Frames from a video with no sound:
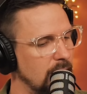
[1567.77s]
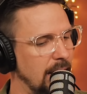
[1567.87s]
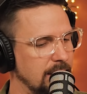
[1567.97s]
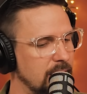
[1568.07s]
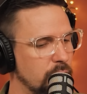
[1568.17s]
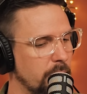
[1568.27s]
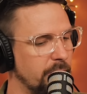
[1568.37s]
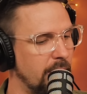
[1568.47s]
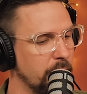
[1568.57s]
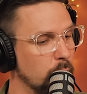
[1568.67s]
Yeah, he says your
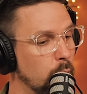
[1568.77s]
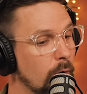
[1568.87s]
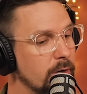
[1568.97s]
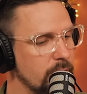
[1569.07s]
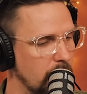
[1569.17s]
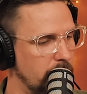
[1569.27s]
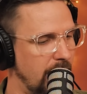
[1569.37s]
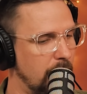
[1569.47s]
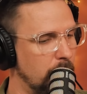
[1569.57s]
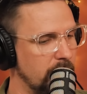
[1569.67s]
father would know
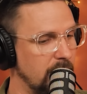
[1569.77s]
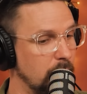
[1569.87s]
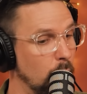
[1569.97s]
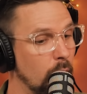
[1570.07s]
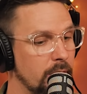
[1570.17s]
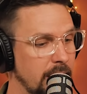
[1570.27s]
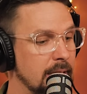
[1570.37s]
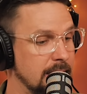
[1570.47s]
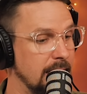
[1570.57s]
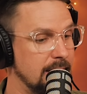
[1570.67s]
that one, and would
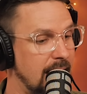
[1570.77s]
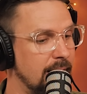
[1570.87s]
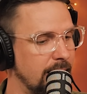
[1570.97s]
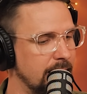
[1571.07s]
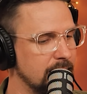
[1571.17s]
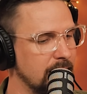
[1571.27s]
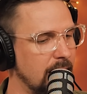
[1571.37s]
is in italics.